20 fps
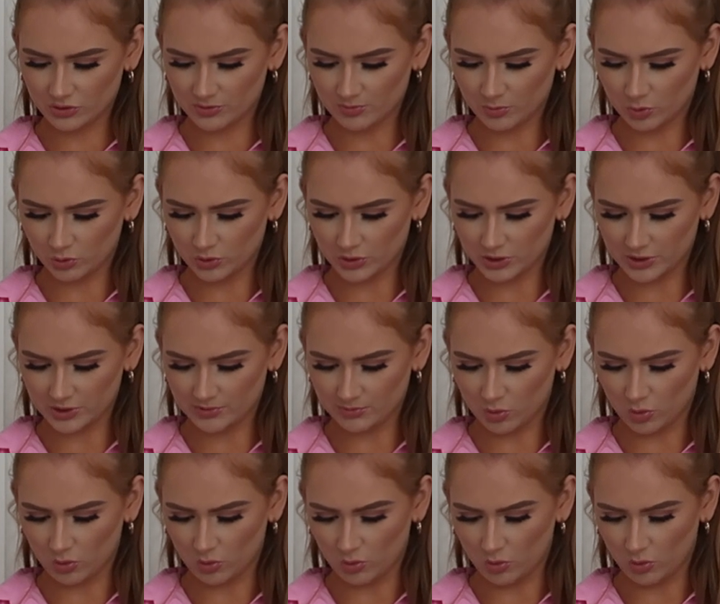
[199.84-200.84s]
small to
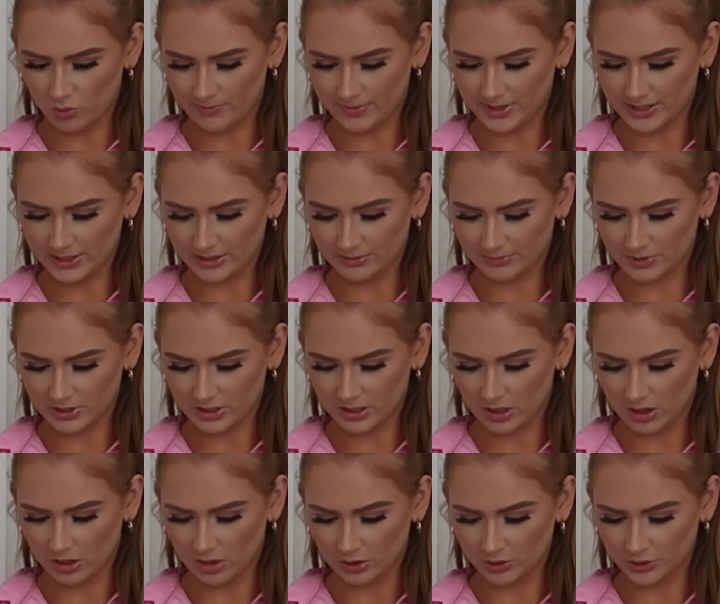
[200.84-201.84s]
small or medium to
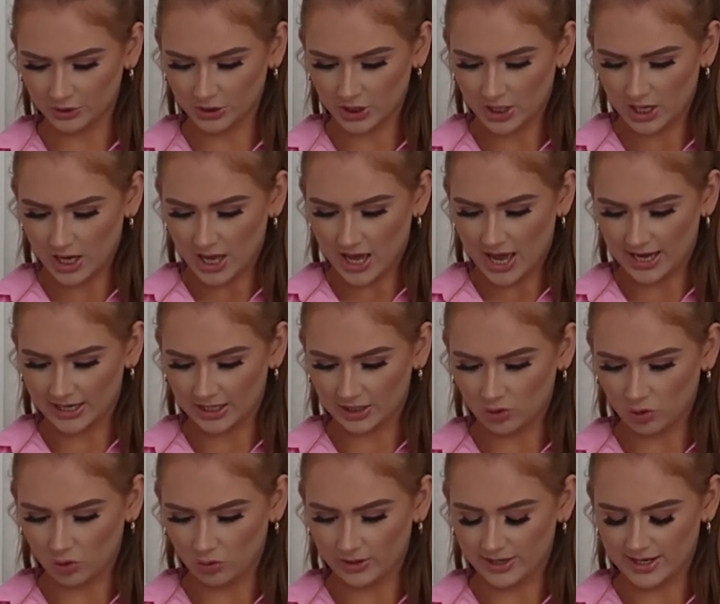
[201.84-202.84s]
large, and I
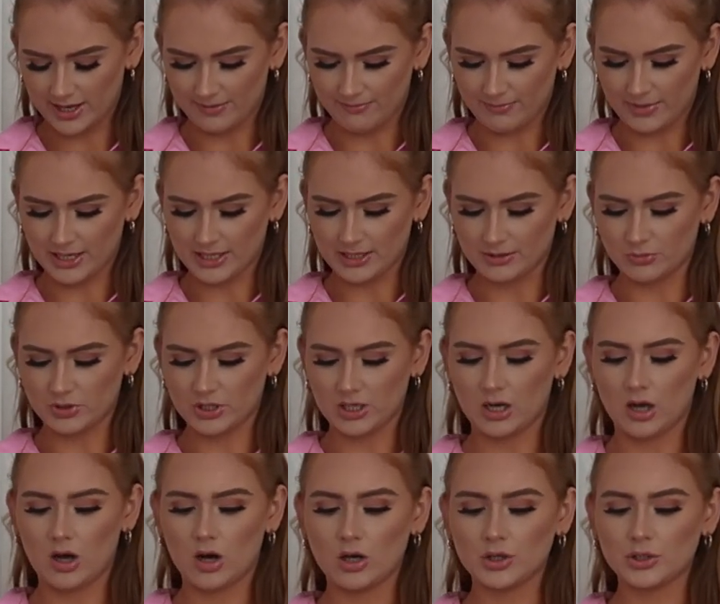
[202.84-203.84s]
got it in medium to
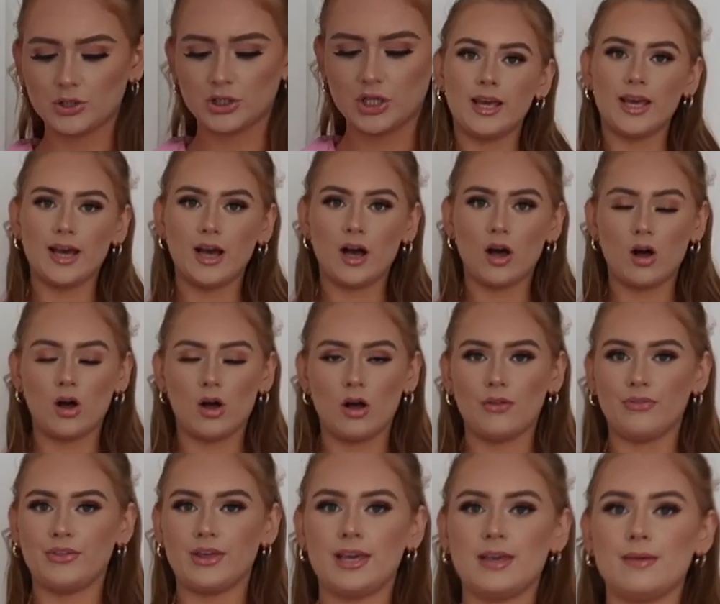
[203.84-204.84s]
large. Here
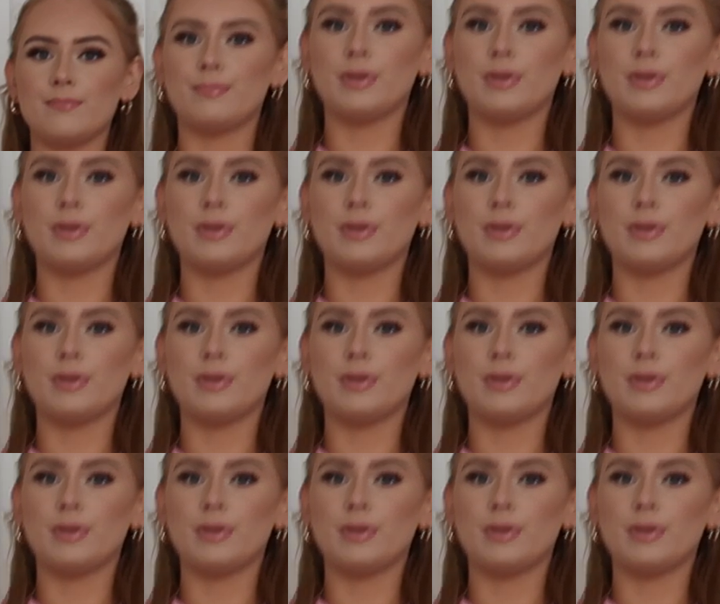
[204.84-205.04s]
are the